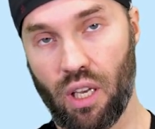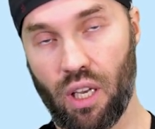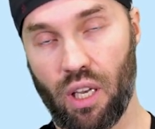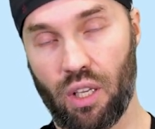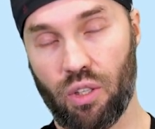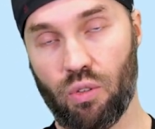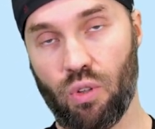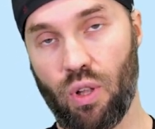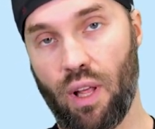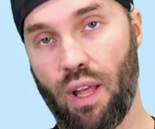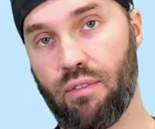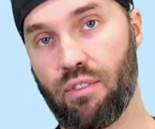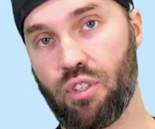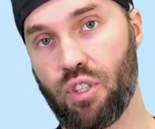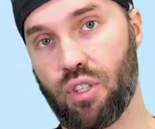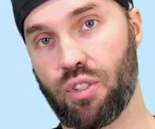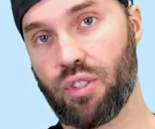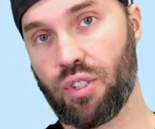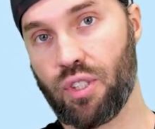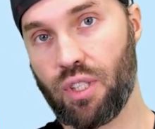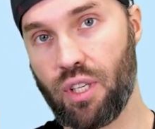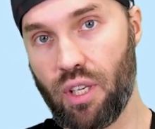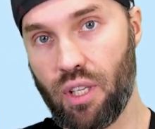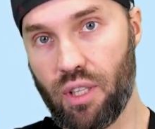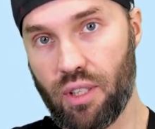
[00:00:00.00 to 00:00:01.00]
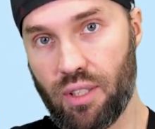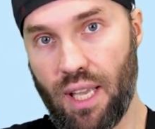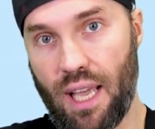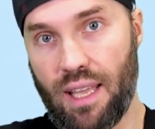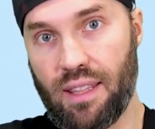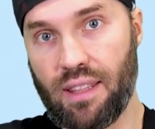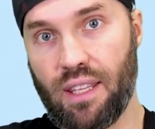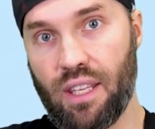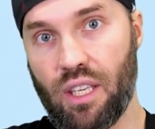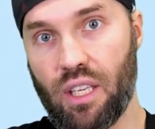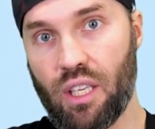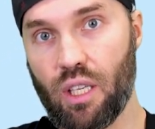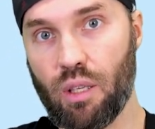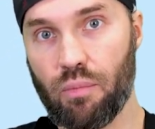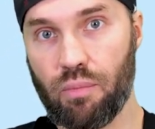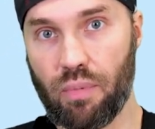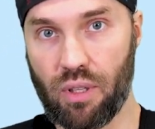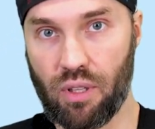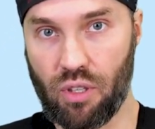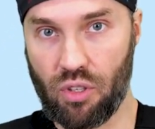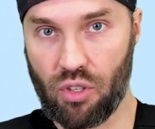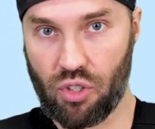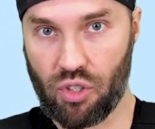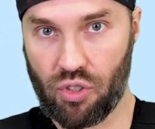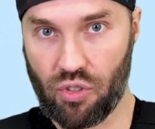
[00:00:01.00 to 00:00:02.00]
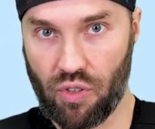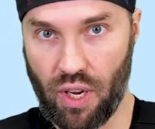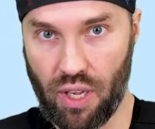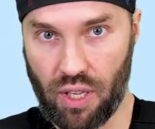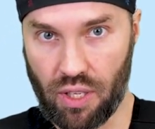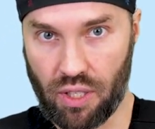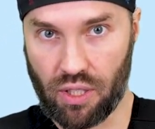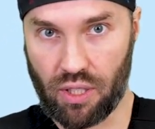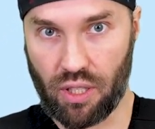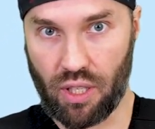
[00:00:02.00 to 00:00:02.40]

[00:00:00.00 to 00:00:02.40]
you'll have just skin tightening up, and it shrinks,